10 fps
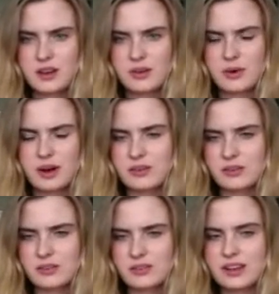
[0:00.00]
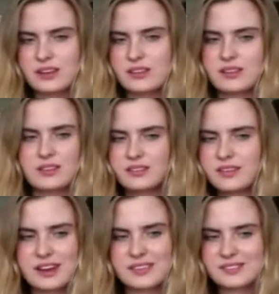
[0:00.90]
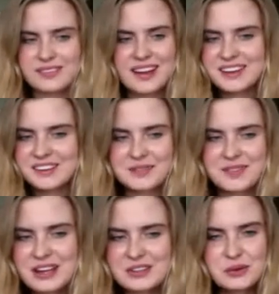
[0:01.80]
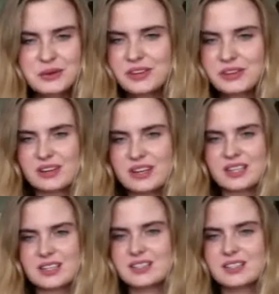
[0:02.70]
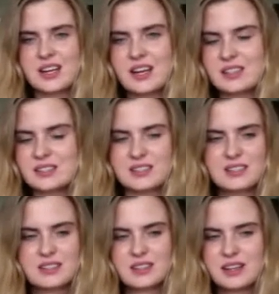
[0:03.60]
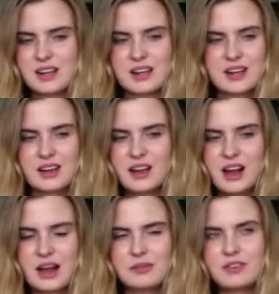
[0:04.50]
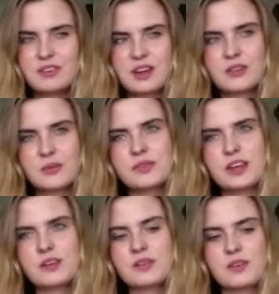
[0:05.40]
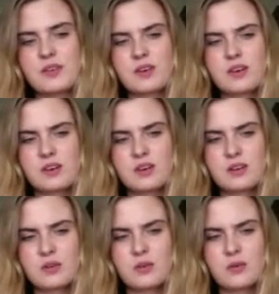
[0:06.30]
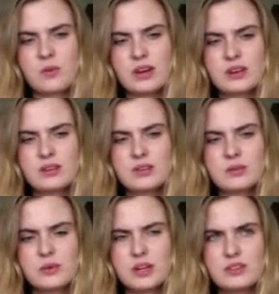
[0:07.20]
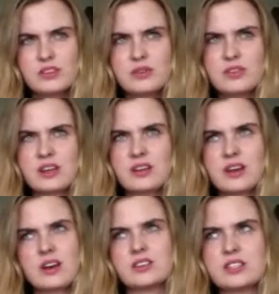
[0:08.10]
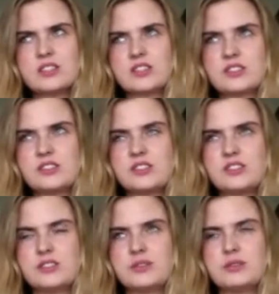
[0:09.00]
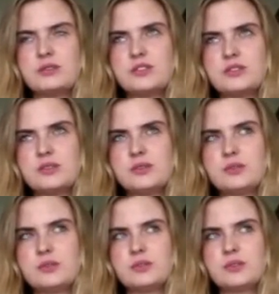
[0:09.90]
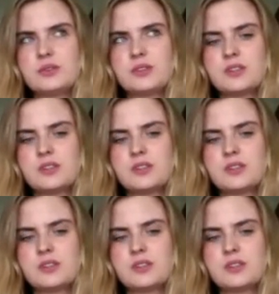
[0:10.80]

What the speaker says: Oh wow. And yeah, I totally agree. And I feel like what do you think our listeners could do to